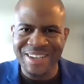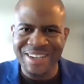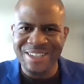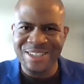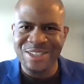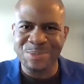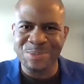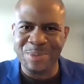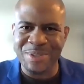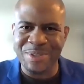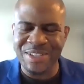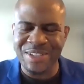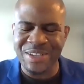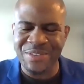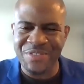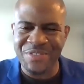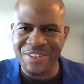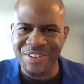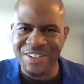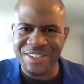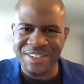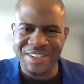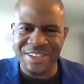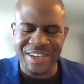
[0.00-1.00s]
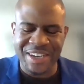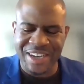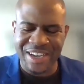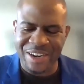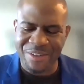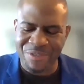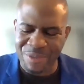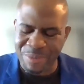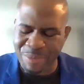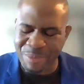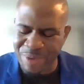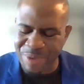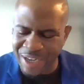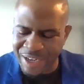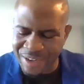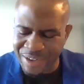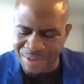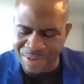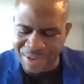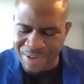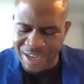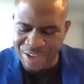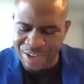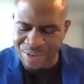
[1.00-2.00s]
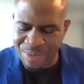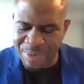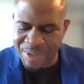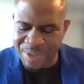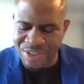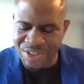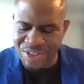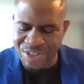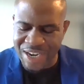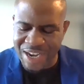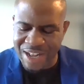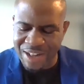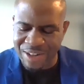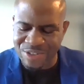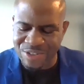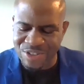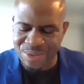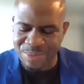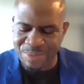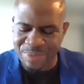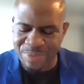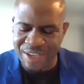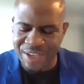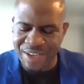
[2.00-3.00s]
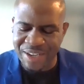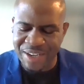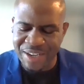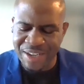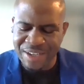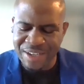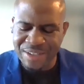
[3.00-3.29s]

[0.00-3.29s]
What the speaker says: Specifically, Nick, I know how you've been challenging me